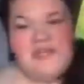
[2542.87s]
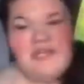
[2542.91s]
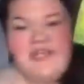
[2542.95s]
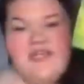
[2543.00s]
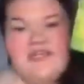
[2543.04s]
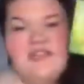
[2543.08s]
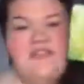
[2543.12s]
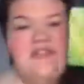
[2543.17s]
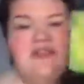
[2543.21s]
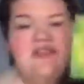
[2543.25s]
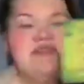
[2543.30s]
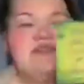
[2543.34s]

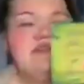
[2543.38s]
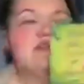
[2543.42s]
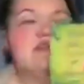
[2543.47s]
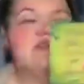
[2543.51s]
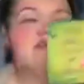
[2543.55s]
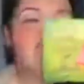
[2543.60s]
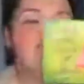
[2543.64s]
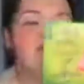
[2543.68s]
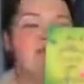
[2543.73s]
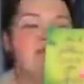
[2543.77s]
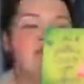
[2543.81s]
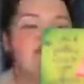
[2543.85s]
This
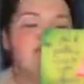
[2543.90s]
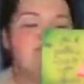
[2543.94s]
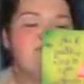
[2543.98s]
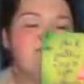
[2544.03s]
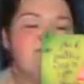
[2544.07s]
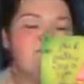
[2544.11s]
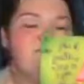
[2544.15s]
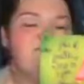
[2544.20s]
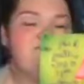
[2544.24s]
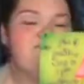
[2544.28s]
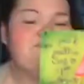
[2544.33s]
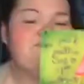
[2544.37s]

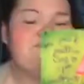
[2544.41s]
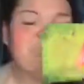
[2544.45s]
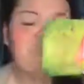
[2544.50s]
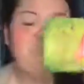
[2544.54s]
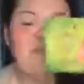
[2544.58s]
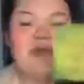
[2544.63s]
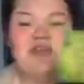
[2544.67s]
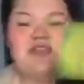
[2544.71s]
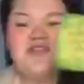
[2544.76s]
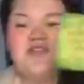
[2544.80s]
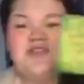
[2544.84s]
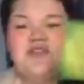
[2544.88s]

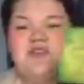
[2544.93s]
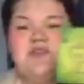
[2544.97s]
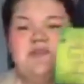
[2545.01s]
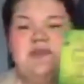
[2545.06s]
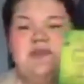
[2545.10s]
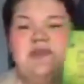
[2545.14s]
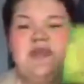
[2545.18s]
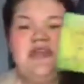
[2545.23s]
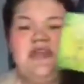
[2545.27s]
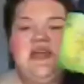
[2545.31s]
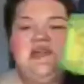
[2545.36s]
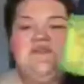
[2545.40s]
especially the
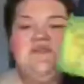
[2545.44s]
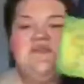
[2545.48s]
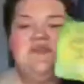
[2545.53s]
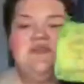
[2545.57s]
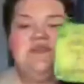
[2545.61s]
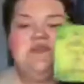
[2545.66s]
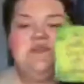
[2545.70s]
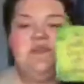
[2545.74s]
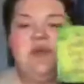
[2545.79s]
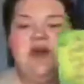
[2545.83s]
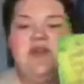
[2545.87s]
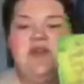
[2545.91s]
beginning of this
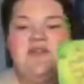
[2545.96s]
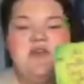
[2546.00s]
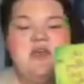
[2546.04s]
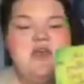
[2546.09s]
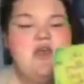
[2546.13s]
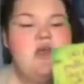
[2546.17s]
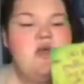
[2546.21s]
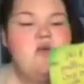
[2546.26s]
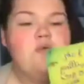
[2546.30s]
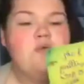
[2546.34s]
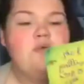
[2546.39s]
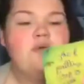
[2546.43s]
month,
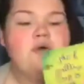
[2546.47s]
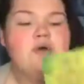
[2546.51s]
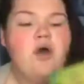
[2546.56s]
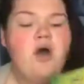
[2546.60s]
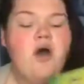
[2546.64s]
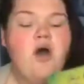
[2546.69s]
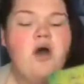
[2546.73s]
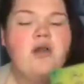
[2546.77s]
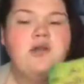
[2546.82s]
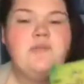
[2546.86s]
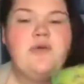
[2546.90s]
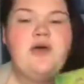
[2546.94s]
we're
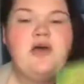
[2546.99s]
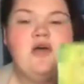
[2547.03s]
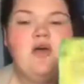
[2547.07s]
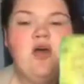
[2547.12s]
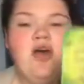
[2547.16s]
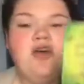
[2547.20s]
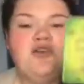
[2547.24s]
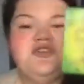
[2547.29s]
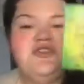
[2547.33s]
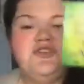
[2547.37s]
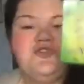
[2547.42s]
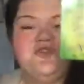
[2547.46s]
all about
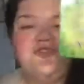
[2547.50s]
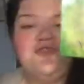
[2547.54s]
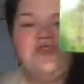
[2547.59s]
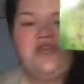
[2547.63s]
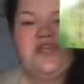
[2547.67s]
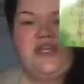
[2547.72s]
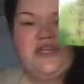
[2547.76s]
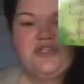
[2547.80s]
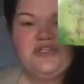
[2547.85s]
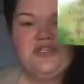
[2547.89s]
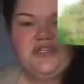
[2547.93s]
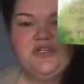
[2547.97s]
conscious
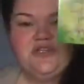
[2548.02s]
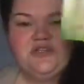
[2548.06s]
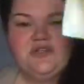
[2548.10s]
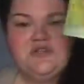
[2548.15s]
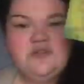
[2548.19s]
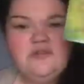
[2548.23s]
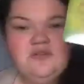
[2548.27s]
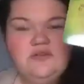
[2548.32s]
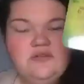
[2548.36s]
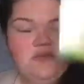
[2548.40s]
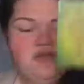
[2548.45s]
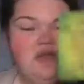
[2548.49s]
creation.
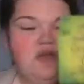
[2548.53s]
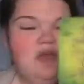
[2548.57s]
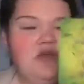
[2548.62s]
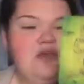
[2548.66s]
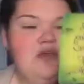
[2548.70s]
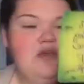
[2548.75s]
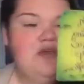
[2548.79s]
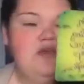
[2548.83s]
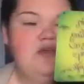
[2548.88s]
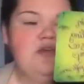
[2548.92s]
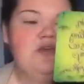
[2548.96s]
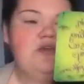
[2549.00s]

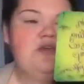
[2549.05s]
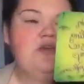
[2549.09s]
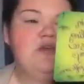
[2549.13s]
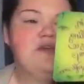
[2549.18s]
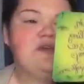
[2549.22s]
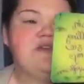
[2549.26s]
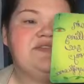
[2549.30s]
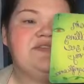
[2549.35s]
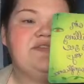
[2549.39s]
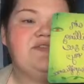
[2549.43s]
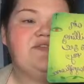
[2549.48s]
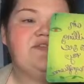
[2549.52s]

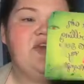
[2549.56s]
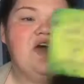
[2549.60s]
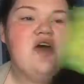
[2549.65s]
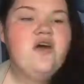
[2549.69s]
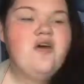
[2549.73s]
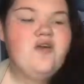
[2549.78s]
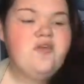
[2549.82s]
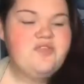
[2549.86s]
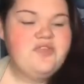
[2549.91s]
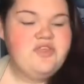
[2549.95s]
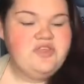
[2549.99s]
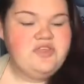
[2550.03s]
So
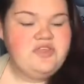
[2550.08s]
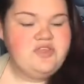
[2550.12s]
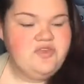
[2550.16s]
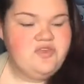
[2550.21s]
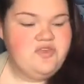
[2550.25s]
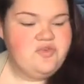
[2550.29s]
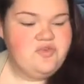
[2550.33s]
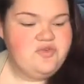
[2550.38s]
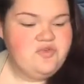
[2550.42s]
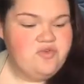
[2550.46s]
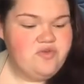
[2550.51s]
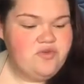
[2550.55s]
know that
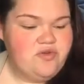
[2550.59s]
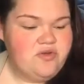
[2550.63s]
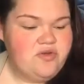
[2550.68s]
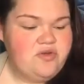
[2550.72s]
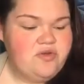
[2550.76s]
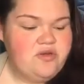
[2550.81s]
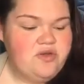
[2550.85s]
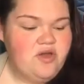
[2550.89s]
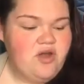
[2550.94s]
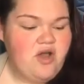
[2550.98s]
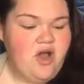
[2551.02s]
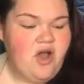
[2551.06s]
you
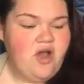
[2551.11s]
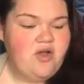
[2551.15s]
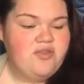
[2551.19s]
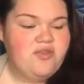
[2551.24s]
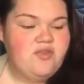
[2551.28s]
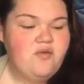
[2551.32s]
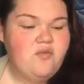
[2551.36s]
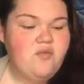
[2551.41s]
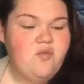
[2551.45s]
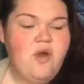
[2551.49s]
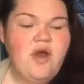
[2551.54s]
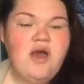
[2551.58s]
are the
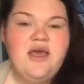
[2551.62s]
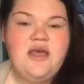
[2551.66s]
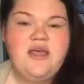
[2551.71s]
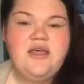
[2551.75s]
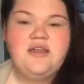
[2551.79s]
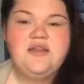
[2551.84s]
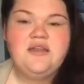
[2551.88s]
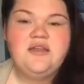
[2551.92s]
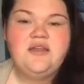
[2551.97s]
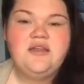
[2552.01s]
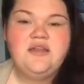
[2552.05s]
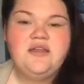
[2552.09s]

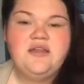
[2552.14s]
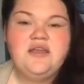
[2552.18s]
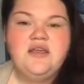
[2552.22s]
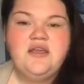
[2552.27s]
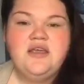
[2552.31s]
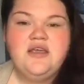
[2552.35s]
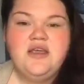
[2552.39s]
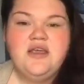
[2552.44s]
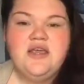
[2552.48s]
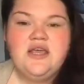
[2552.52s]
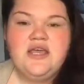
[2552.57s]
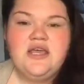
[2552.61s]
one
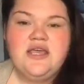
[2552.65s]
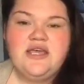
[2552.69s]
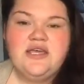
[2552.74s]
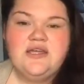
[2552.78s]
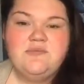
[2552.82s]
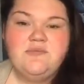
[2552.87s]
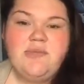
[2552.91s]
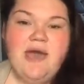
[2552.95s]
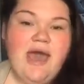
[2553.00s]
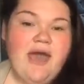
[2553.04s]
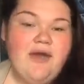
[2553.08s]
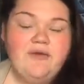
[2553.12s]
in
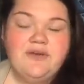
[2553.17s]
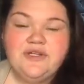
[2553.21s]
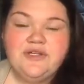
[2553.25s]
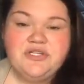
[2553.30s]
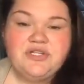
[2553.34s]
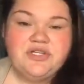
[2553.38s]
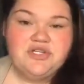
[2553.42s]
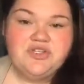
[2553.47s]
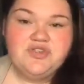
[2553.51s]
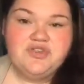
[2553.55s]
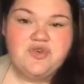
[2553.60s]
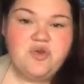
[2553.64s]
power and
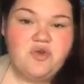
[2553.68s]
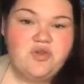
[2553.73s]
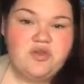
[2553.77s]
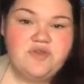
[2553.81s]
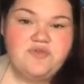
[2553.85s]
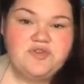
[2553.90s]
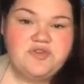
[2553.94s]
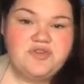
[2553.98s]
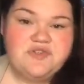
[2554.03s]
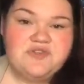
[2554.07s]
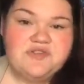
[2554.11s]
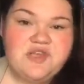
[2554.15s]
control of
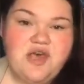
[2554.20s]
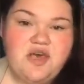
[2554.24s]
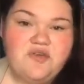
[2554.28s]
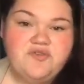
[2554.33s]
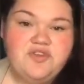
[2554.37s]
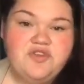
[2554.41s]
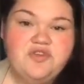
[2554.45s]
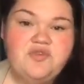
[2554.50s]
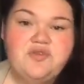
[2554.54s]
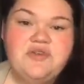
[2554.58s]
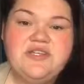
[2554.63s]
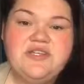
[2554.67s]
yourself. You get to